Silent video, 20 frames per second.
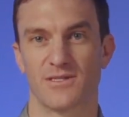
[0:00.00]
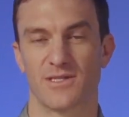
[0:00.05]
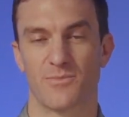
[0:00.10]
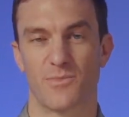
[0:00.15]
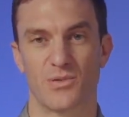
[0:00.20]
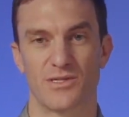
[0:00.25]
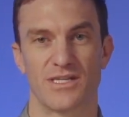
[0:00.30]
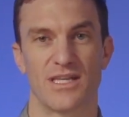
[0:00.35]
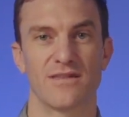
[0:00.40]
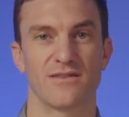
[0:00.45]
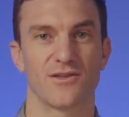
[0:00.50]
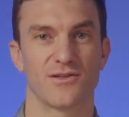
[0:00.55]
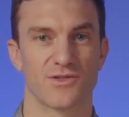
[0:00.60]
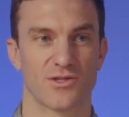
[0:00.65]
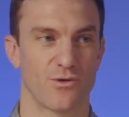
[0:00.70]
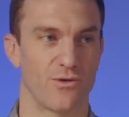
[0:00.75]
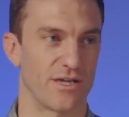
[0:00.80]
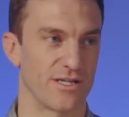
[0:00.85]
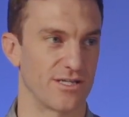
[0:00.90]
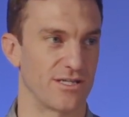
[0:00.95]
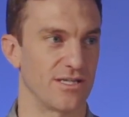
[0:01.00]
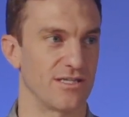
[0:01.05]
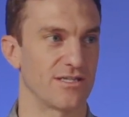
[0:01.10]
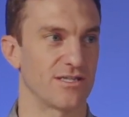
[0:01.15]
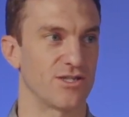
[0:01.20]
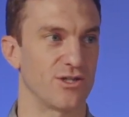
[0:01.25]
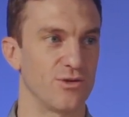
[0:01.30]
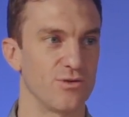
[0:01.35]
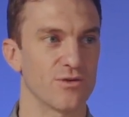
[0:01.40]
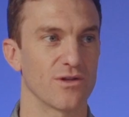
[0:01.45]
to present those questions
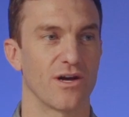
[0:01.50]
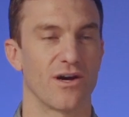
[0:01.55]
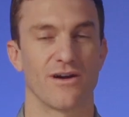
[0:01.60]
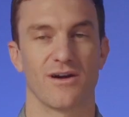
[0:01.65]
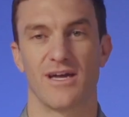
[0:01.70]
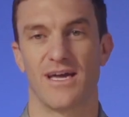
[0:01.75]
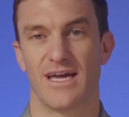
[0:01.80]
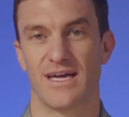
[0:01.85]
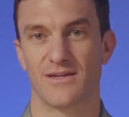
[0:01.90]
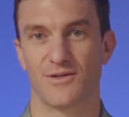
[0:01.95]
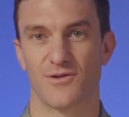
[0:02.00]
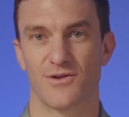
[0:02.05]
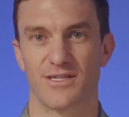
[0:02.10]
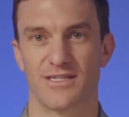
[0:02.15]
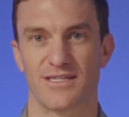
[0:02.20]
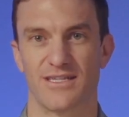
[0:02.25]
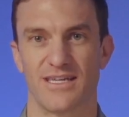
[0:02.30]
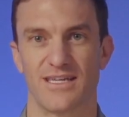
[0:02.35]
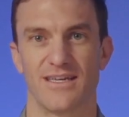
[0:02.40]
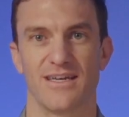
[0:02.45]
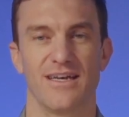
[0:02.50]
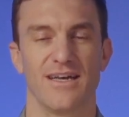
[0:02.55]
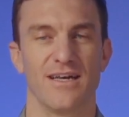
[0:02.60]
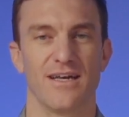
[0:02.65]
to Laura and Christy